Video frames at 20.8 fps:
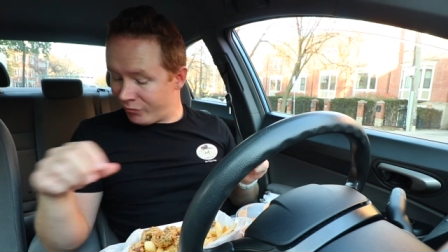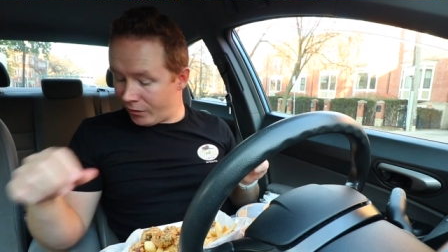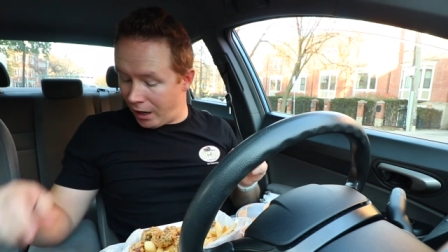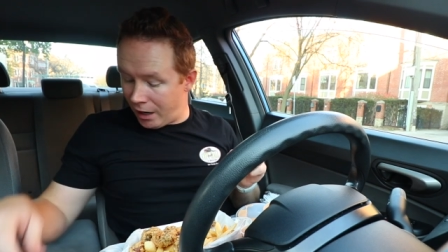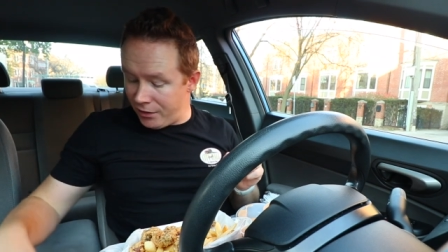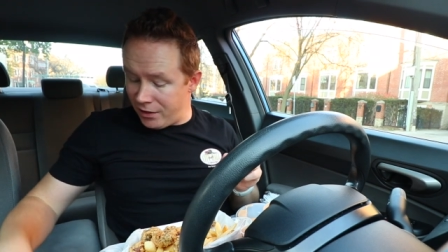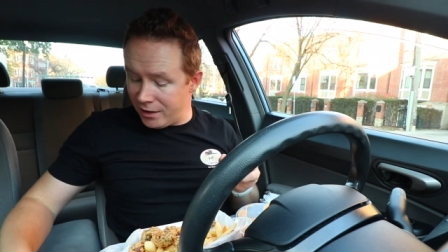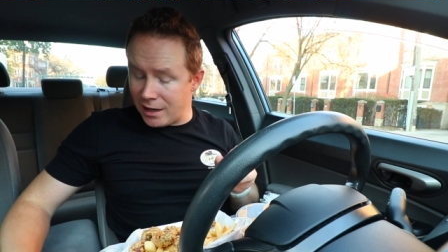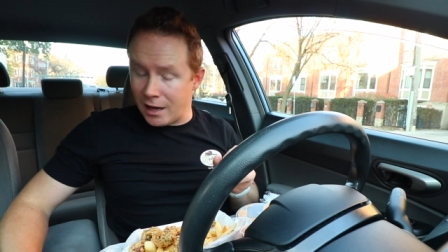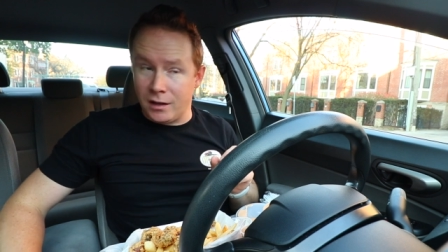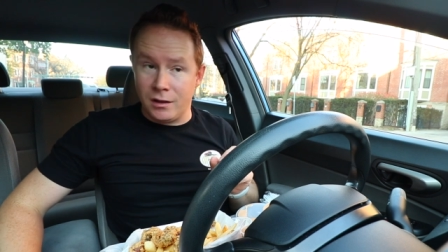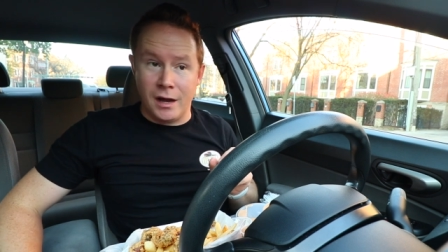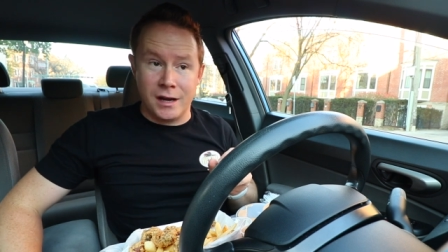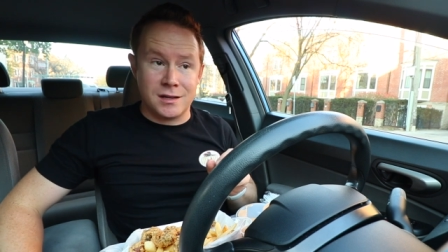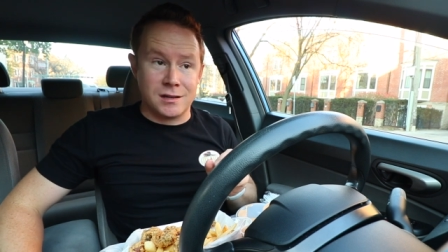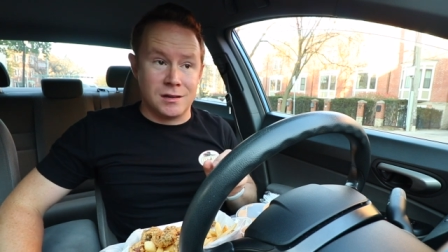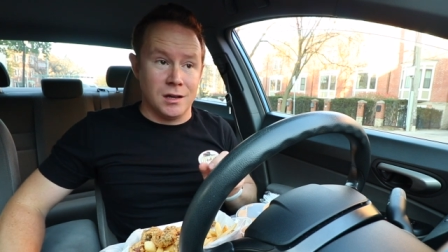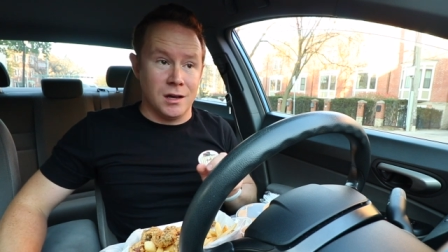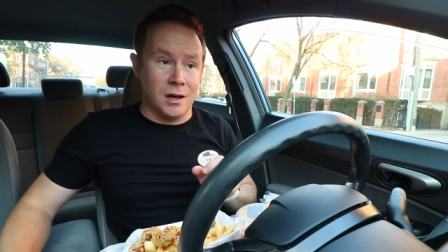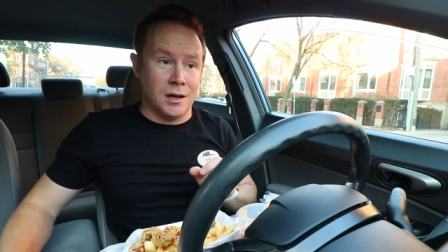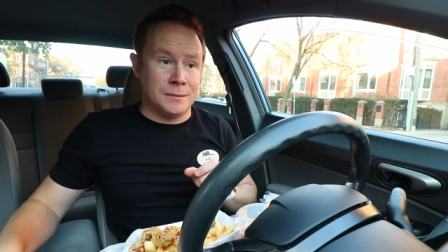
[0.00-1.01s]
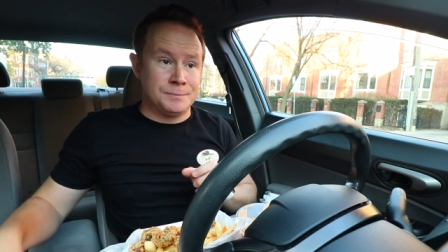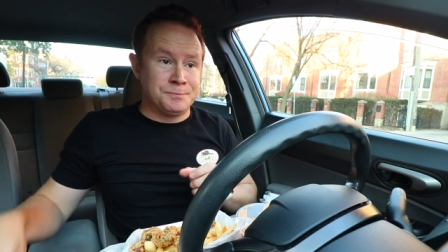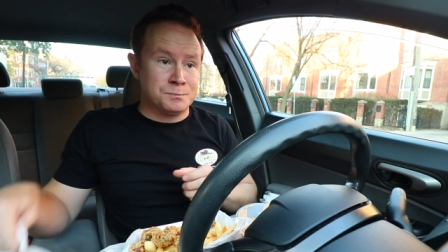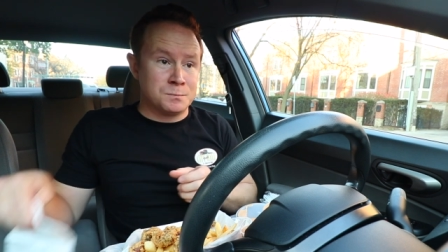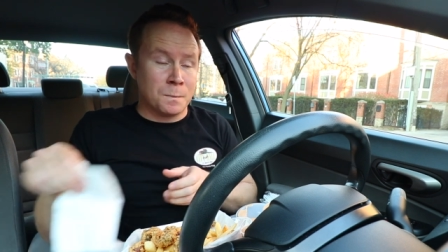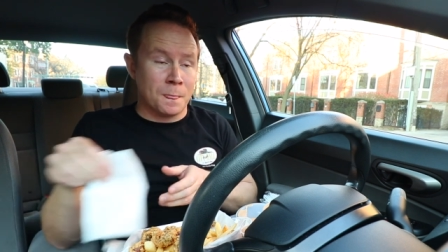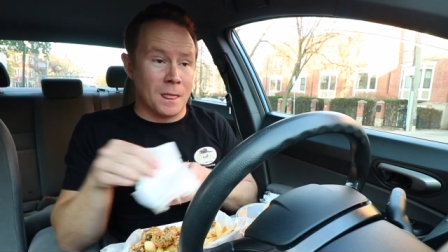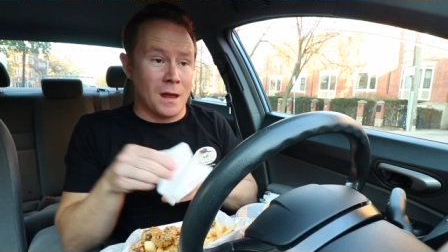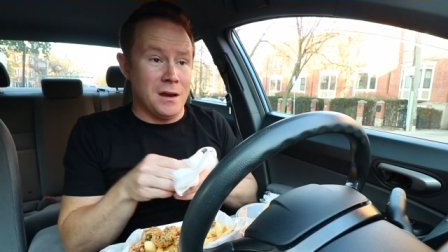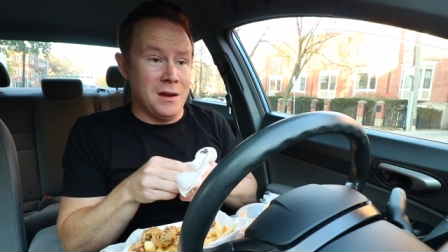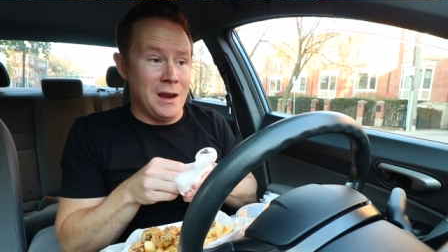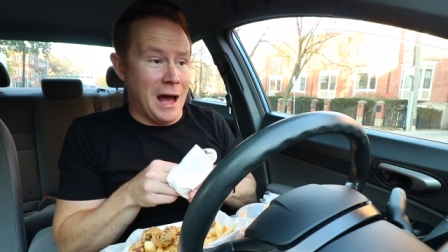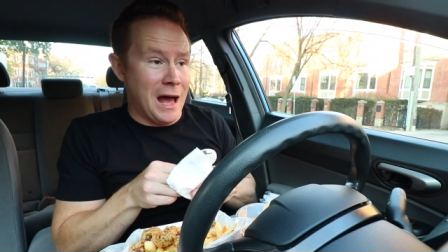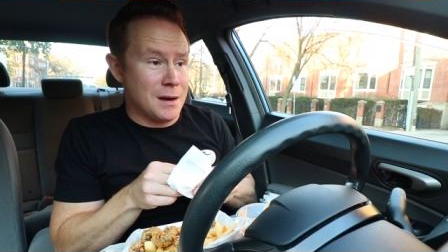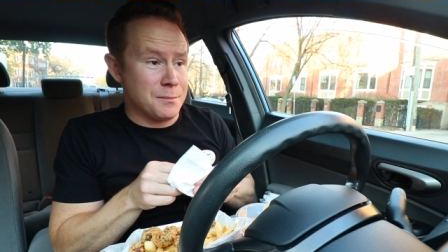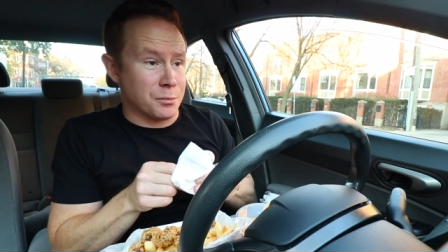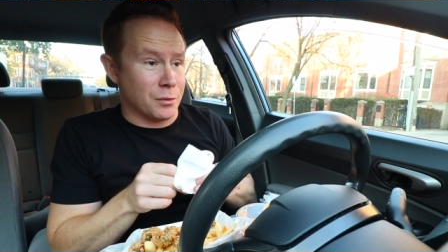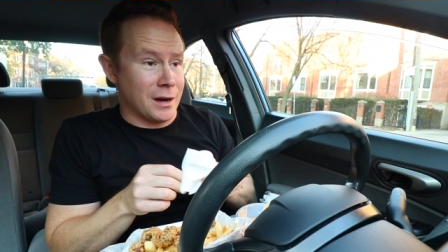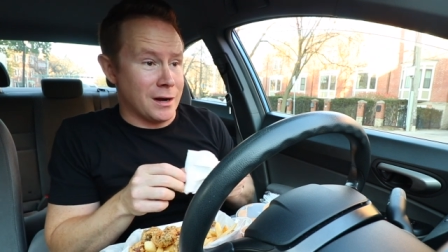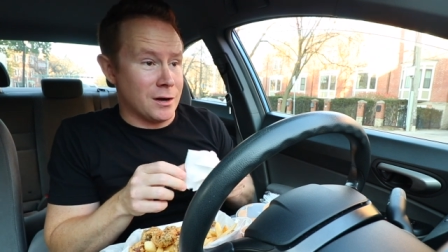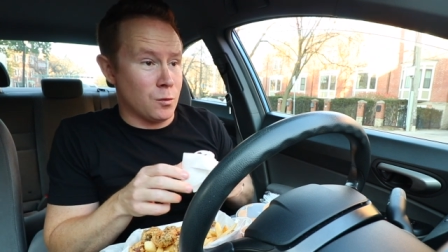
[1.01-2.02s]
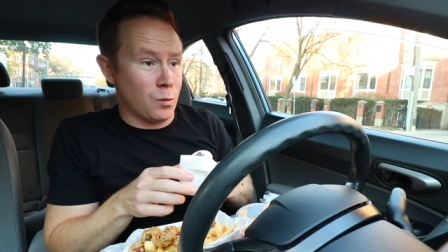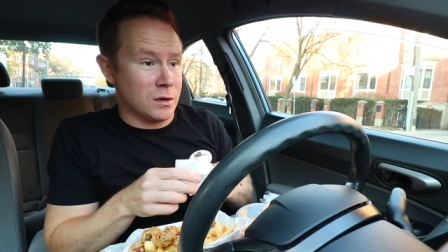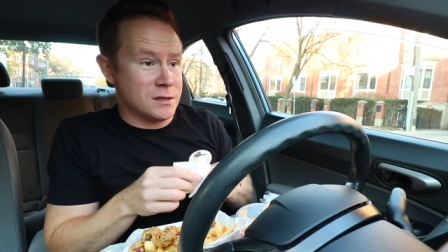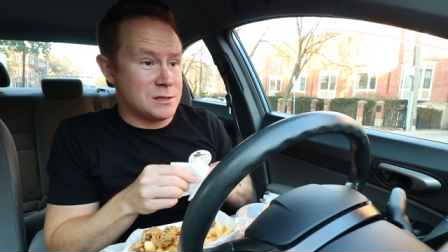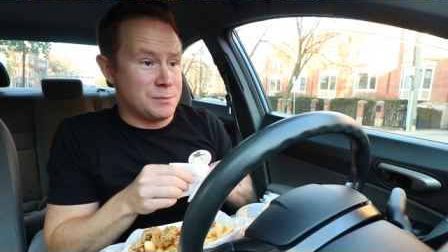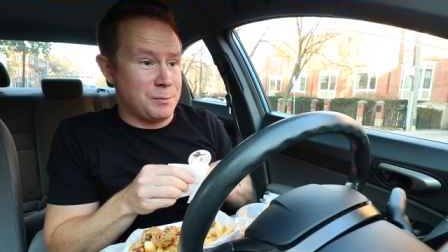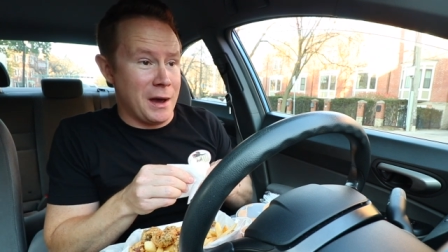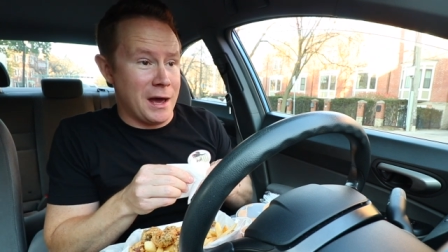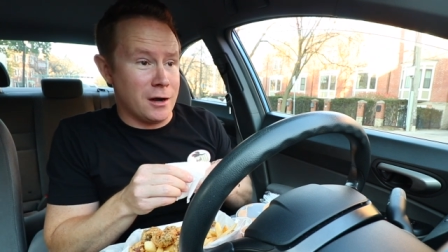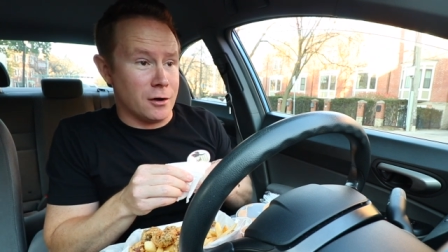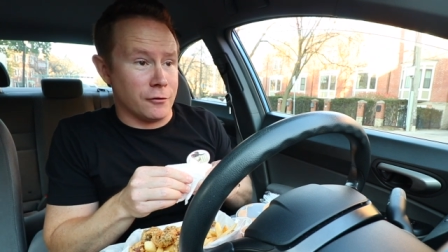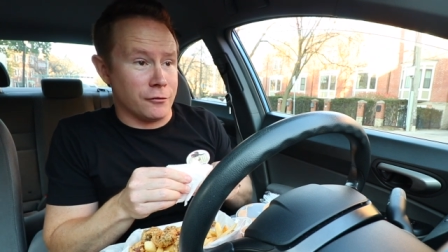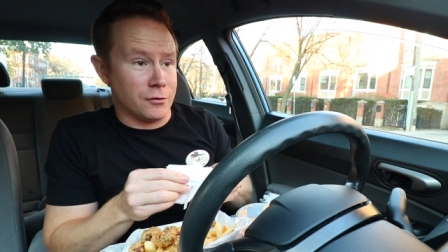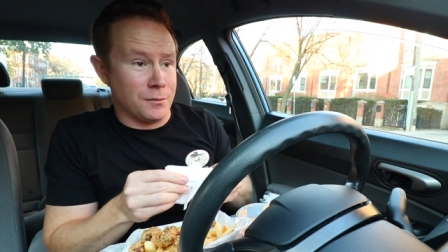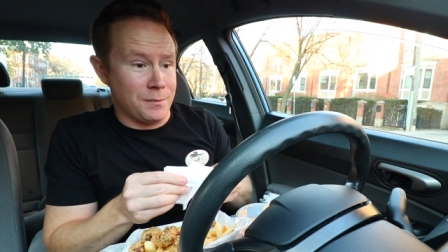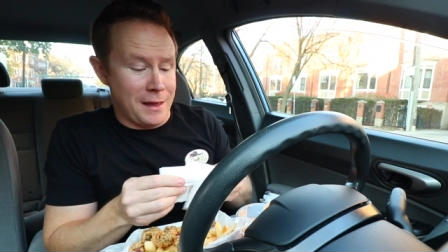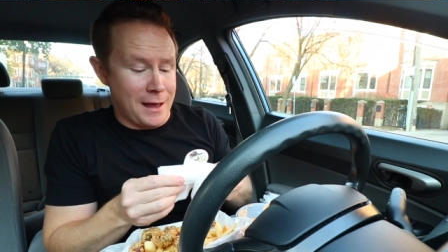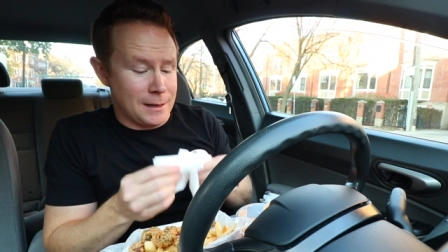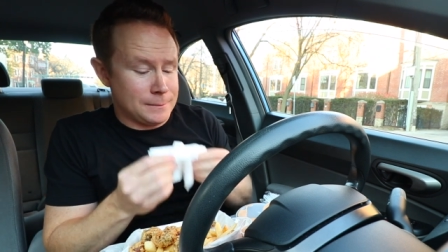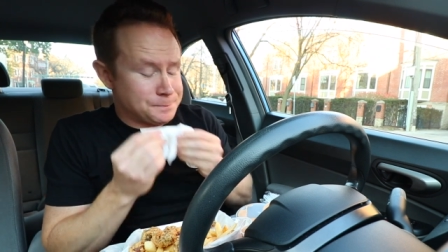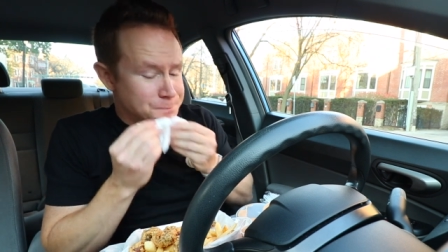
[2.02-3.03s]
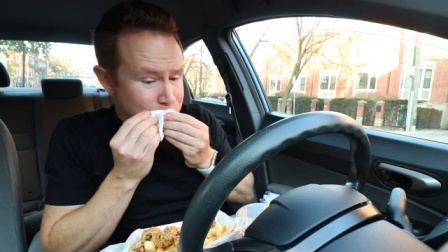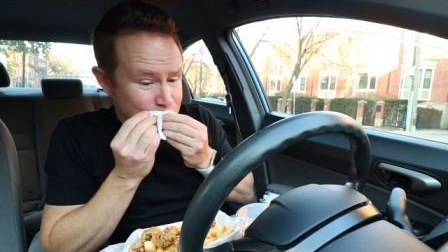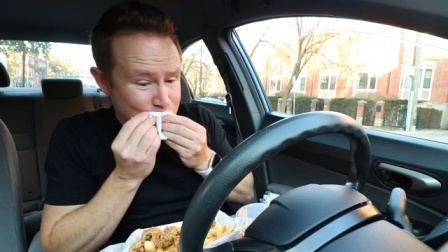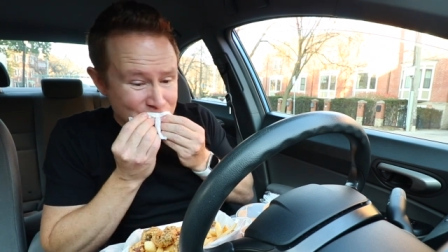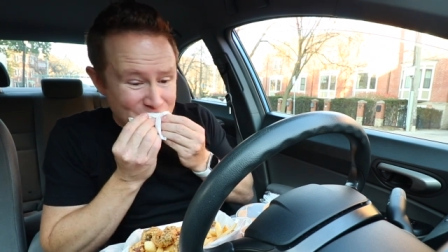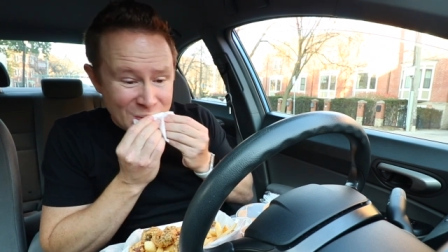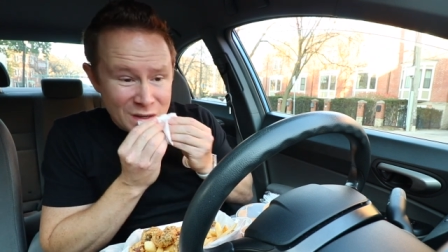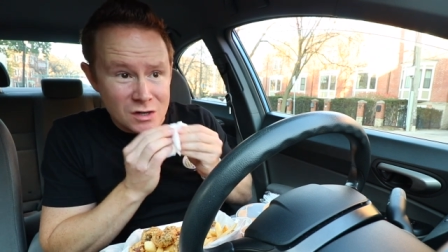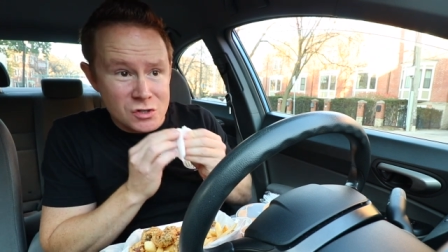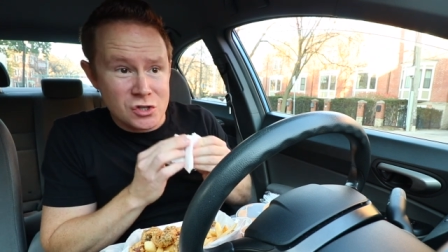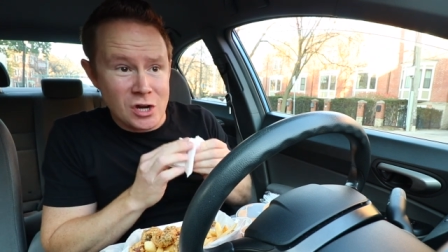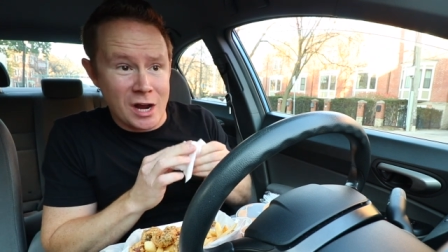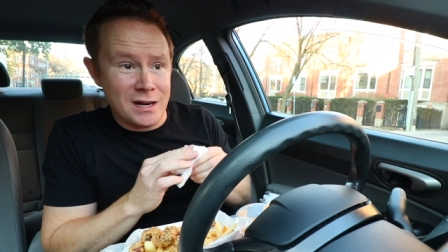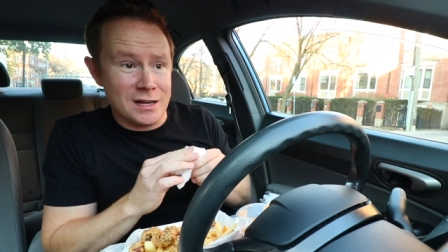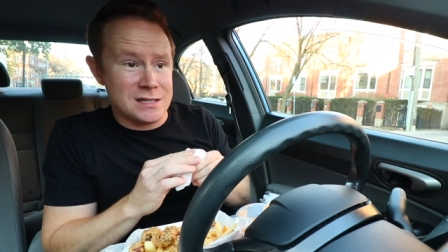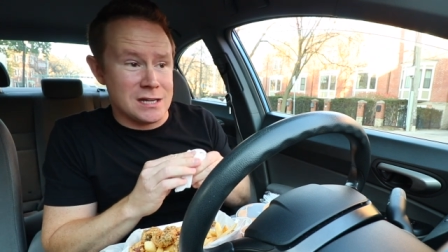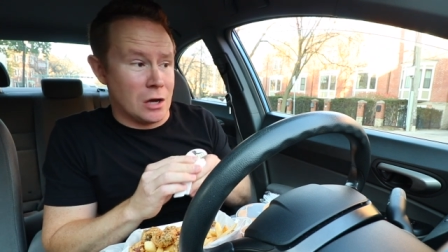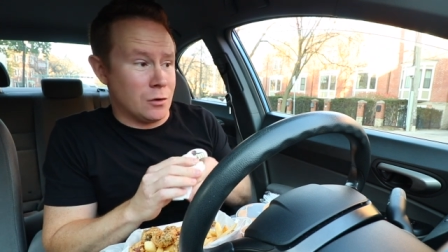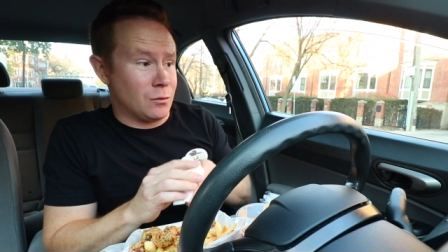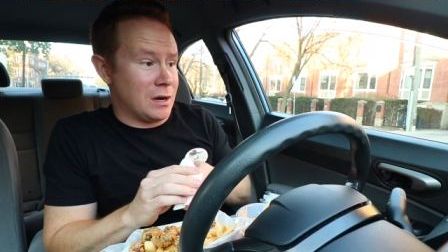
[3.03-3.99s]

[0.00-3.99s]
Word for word: I think I like the non-breaded ones better from that Chinatown